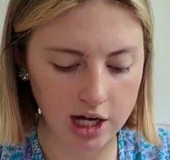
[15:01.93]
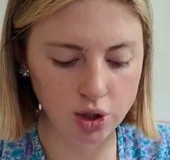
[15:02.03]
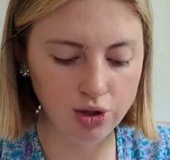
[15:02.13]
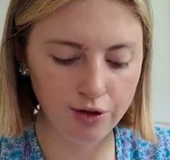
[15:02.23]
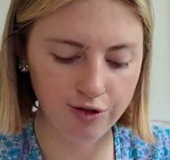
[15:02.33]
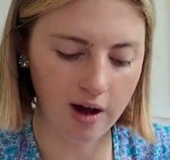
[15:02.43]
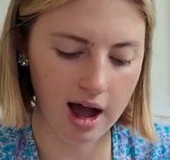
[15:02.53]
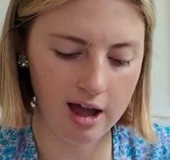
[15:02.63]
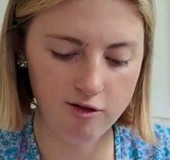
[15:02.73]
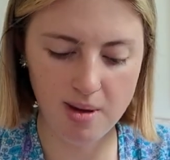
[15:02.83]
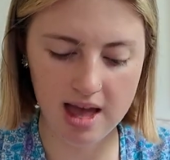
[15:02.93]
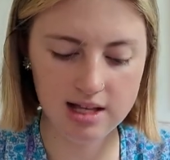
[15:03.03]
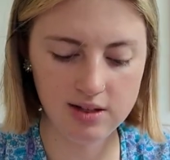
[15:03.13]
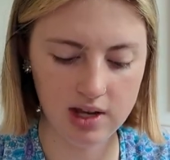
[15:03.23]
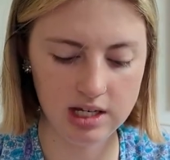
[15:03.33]
I took 5
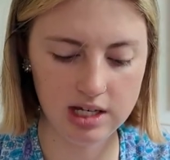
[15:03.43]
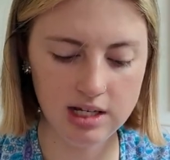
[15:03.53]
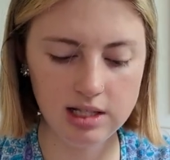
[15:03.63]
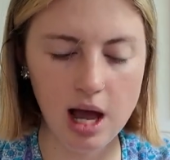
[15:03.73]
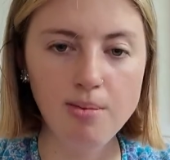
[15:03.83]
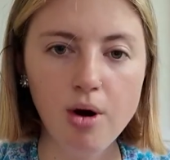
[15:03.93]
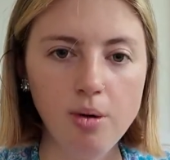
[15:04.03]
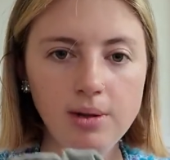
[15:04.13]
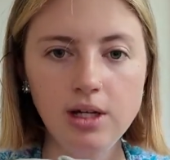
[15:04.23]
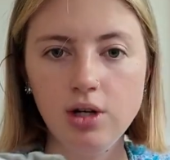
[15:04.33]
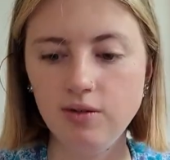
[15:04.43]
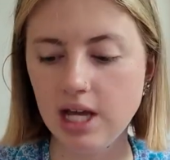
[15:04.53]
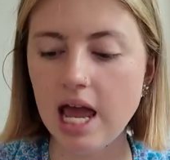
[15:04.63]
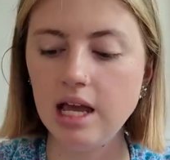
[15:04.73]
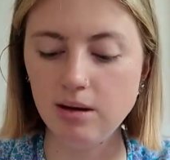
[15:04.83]
pairs of undies. I probably could have
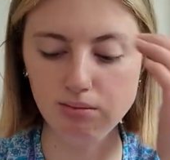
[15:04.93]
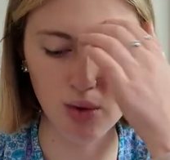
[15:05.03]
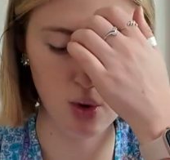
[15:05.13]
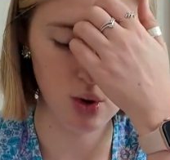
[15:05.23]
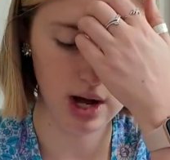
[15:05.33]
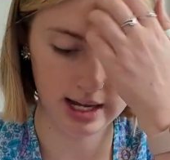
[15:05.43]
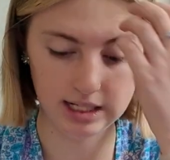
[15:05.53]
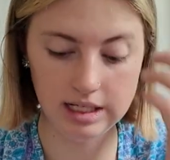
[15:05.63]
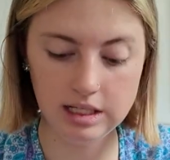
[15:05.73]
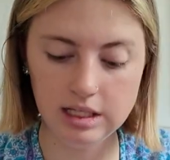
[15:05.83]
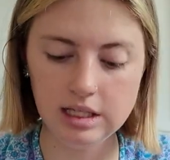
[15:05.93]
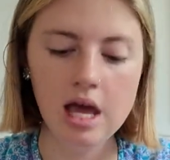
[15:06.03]
taken more undies.